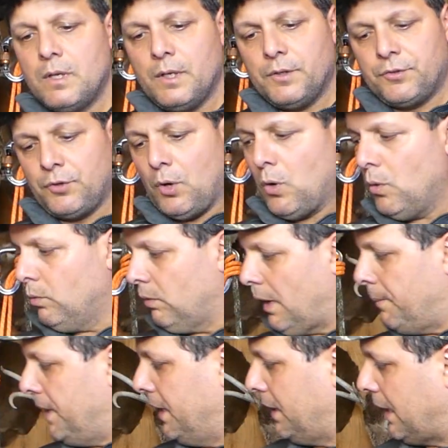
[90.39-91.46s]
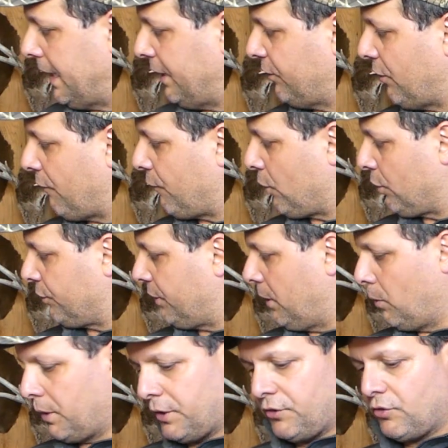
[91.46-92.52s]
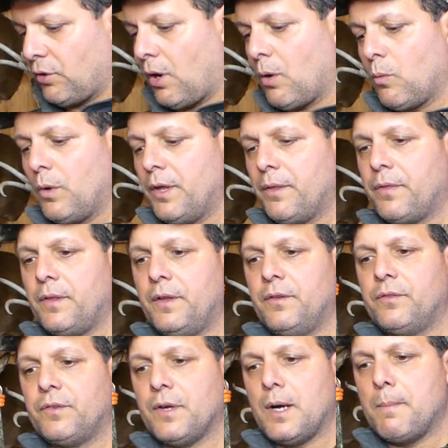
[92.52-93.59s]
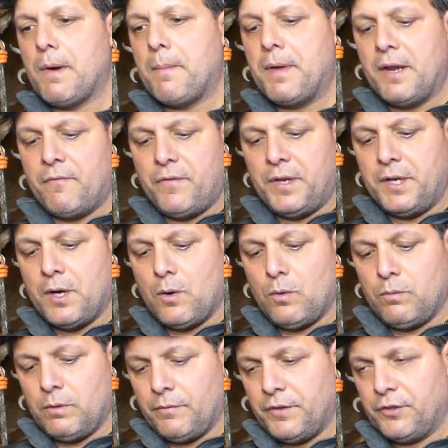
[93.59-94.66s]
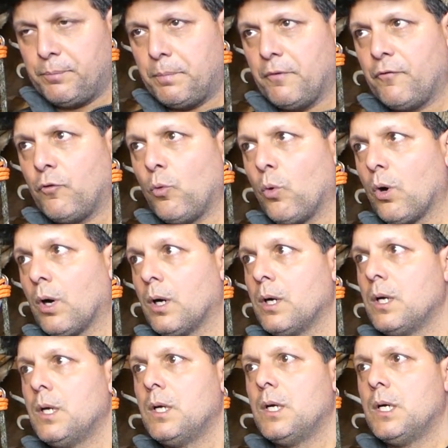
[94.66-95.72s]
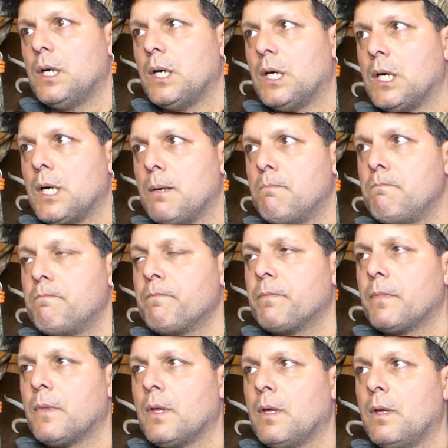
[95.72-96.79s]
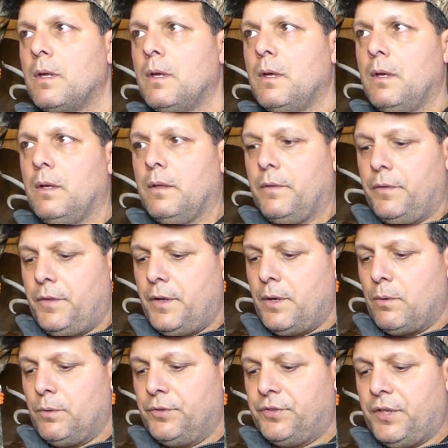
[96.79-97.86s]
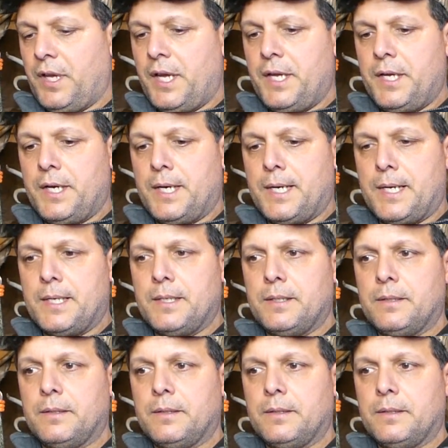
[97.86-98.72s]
So I guess the first thing we could start with is I made a video of this before. There was a